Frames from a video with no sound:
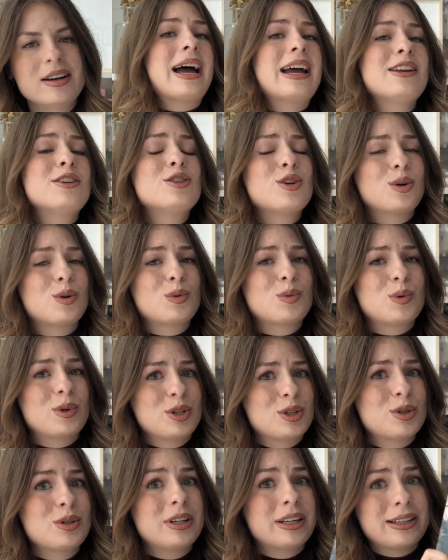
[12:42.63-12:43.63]
I don't want
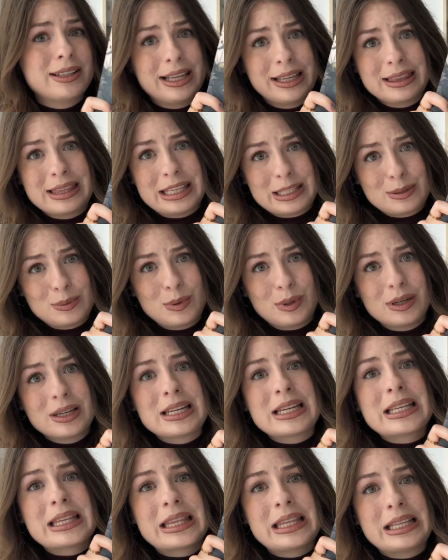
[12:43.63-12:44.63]
to neglect this
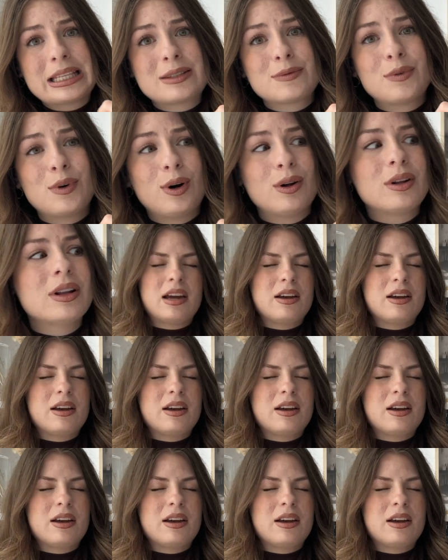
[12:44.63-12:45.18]
one this fall.